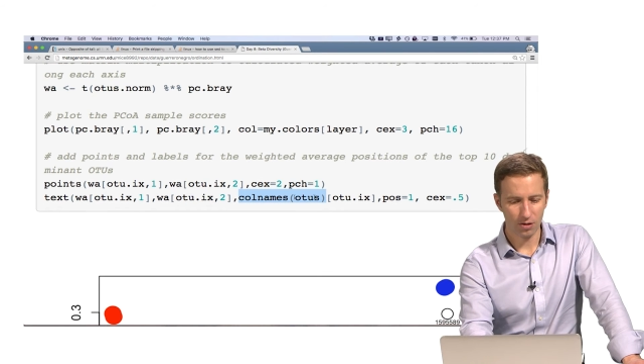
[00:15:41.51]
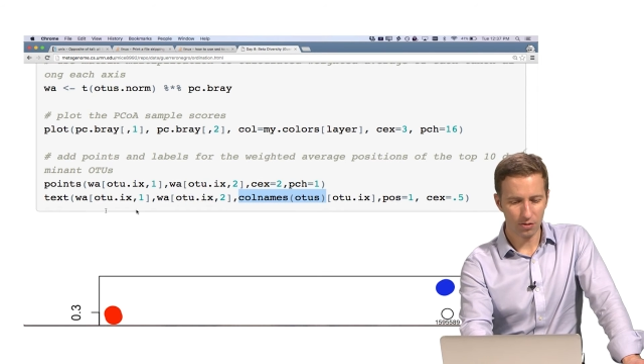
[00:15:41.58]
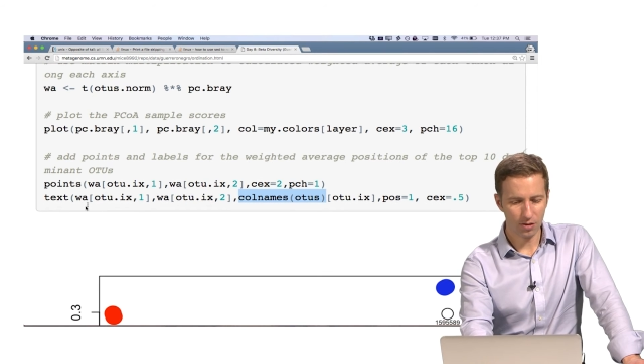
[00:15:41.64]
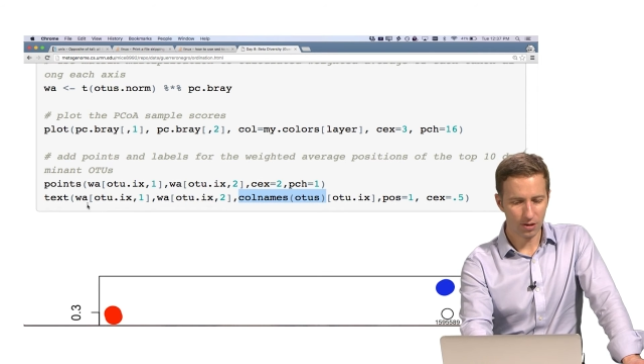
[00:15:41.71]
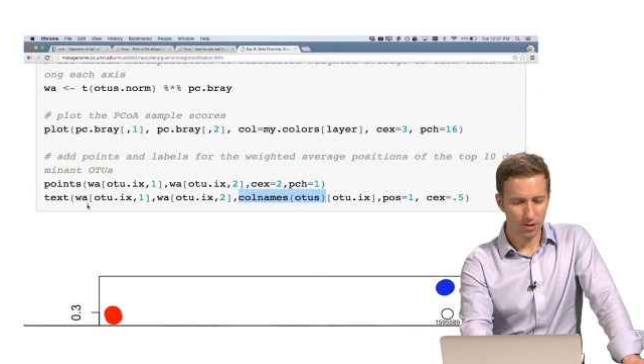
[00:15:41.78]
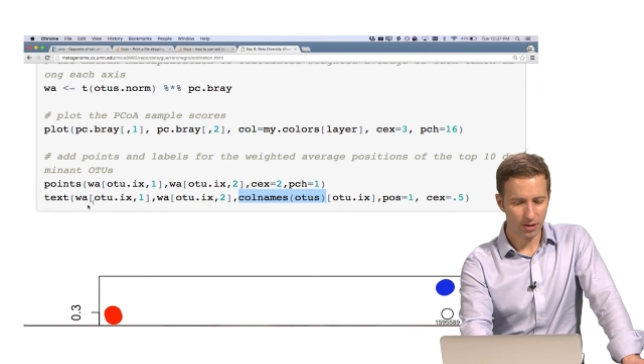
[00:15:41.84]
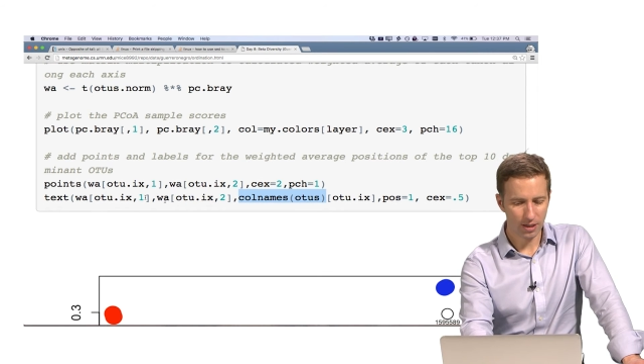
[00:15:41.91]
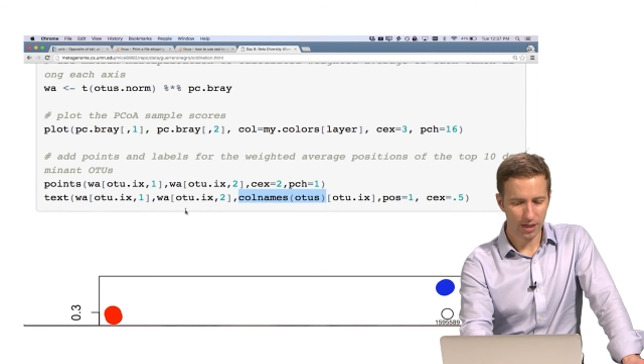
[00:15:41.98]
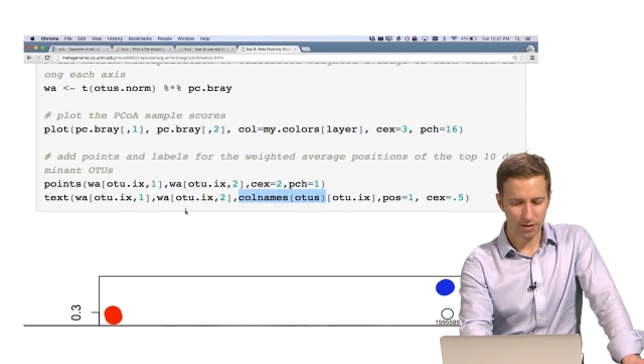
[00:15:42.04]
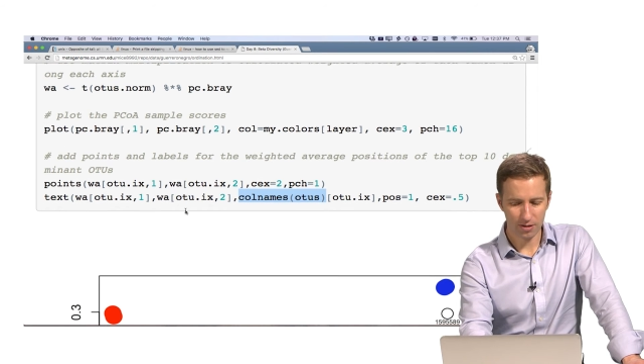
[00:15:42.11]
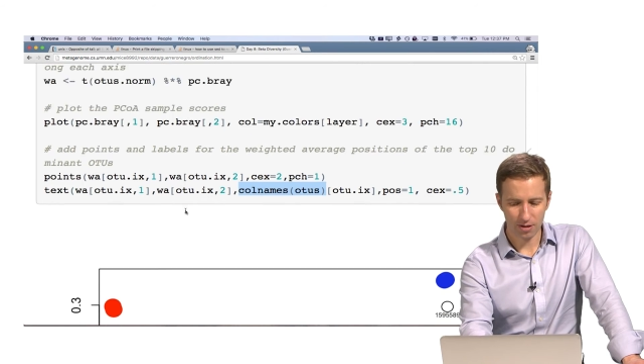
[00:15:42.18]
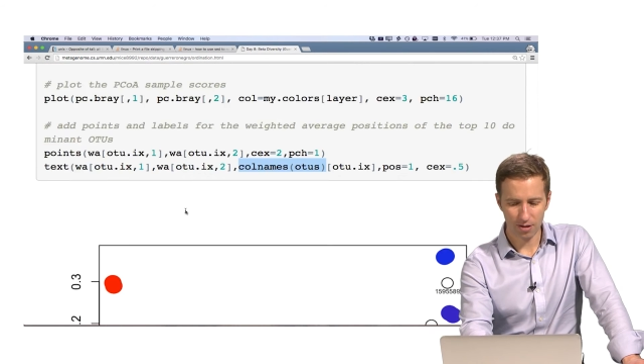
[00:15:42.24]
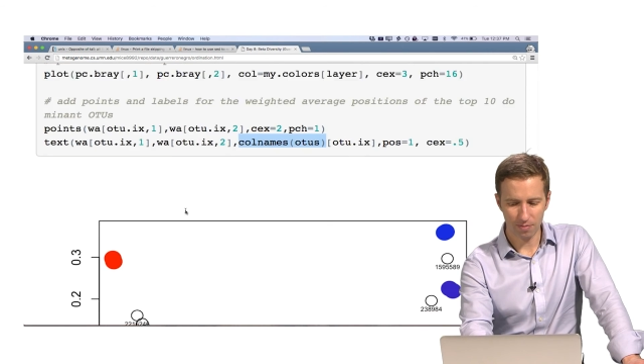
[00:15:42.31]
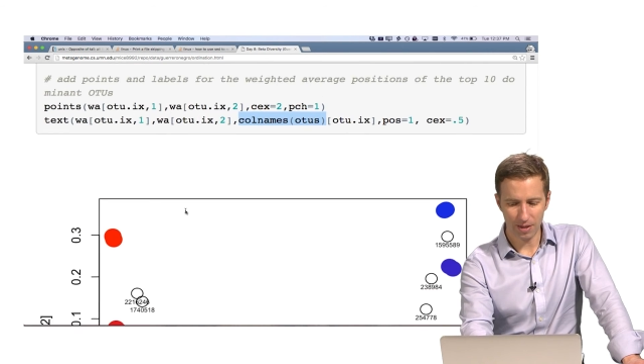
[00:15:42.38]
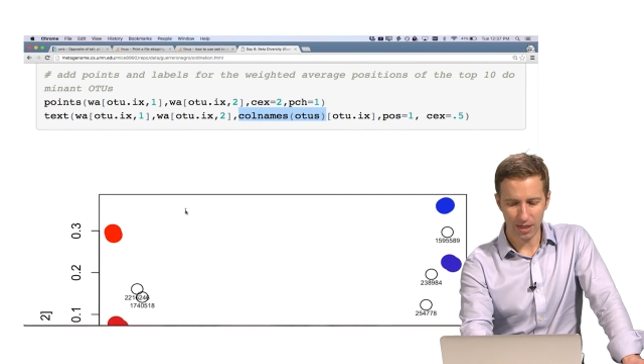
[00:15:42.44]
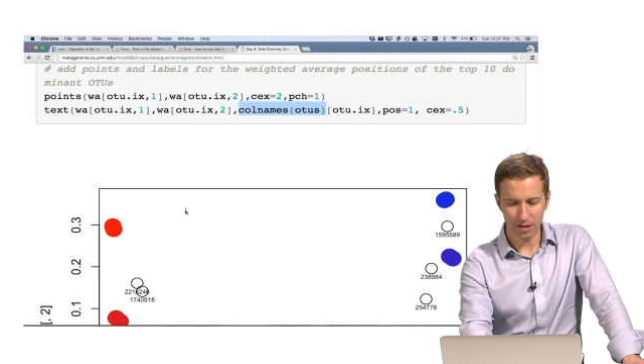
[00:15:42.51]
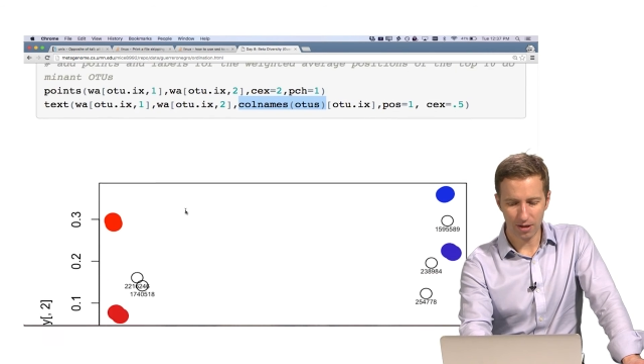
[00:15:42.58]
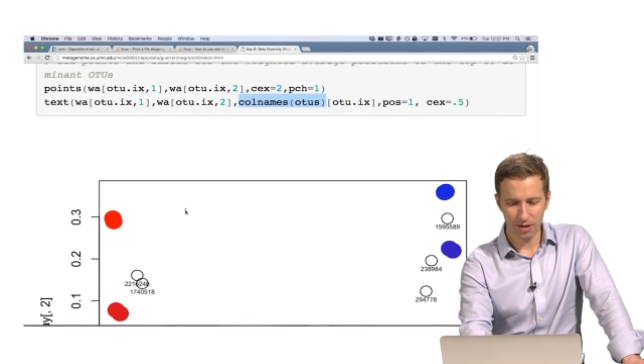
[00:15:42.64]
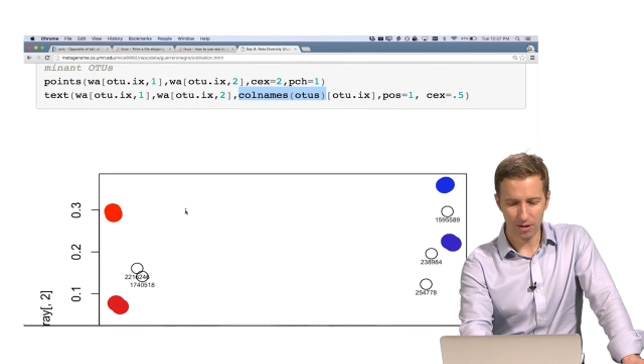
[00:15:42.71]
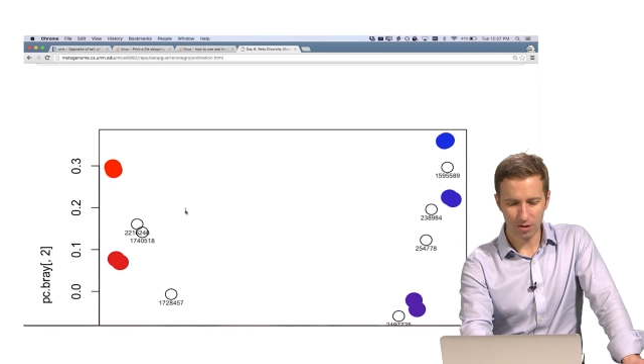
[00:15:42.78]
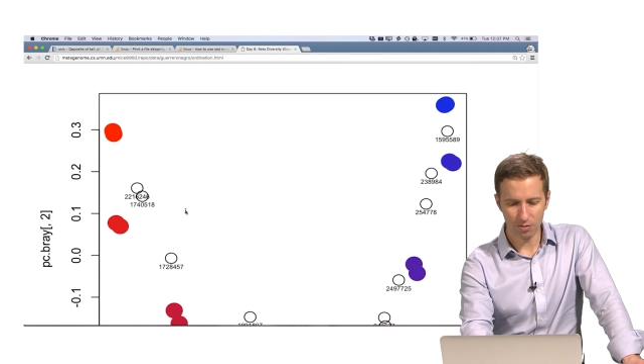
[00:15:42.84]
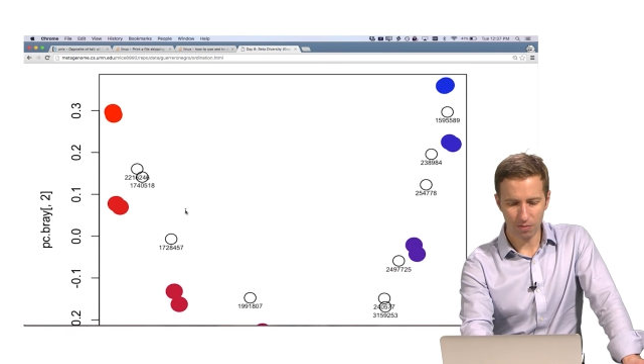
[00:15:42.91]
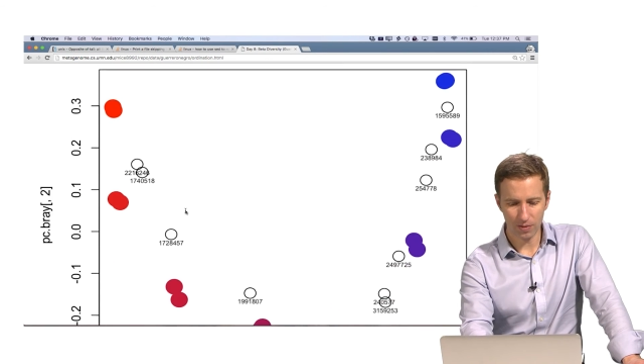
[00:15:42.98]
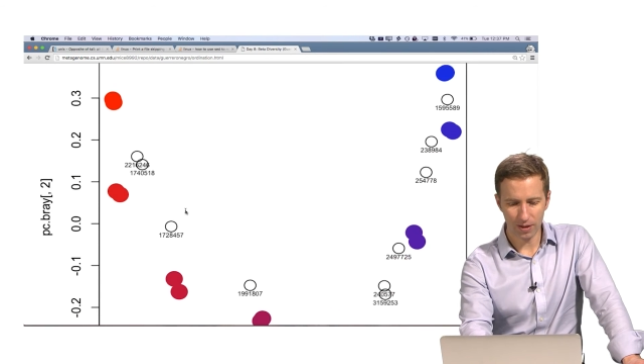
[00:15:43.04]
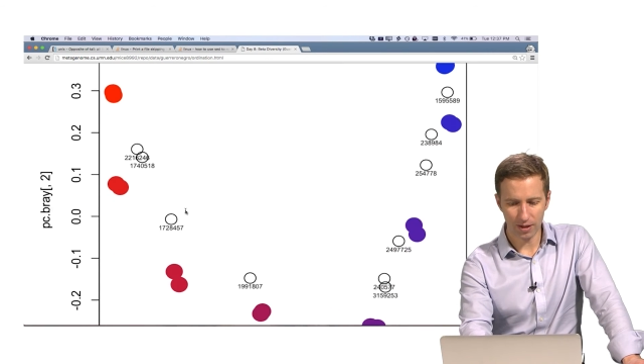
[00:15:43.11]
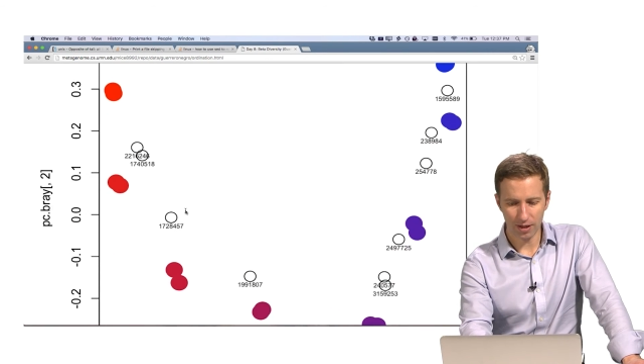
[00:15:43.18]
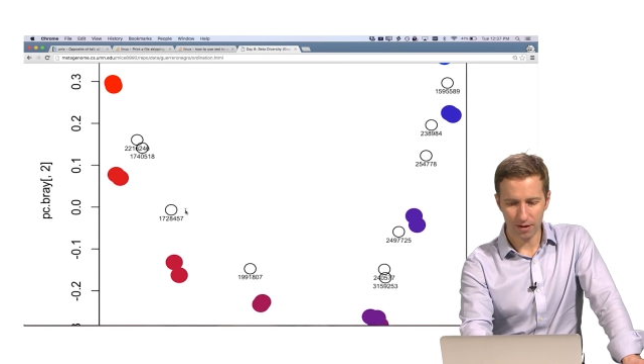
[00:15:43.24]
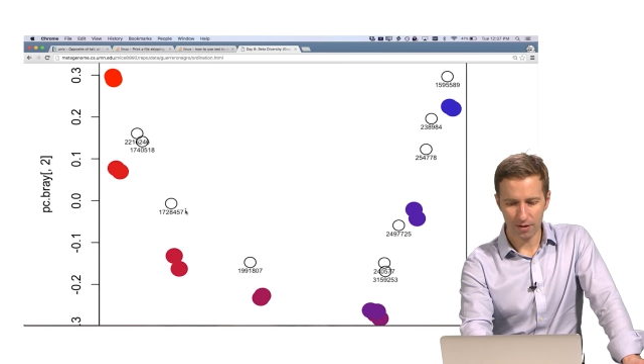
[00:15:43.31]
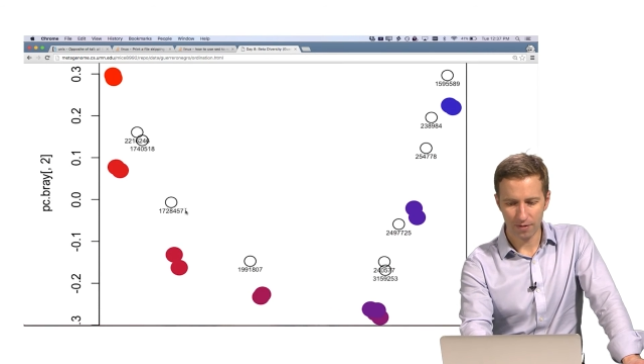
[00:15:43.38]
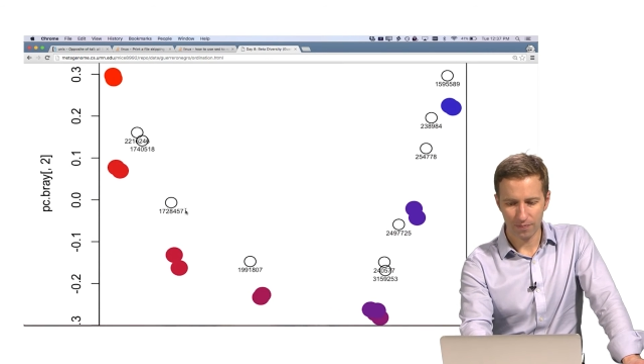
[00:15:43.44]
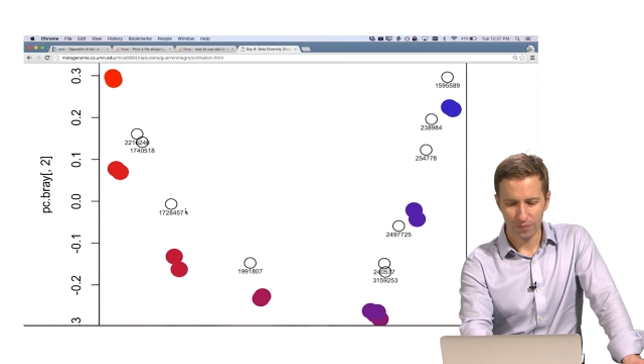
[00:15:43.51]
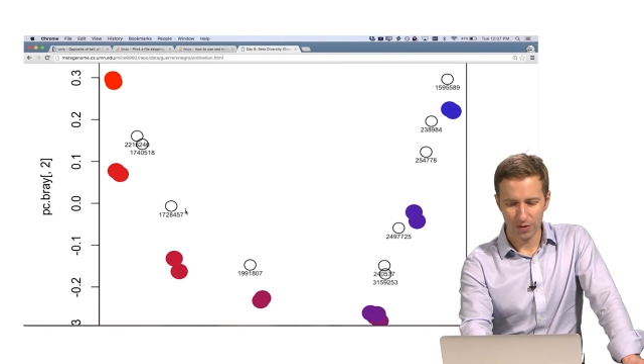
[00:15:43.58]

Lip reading: using the text command, and here's what we get.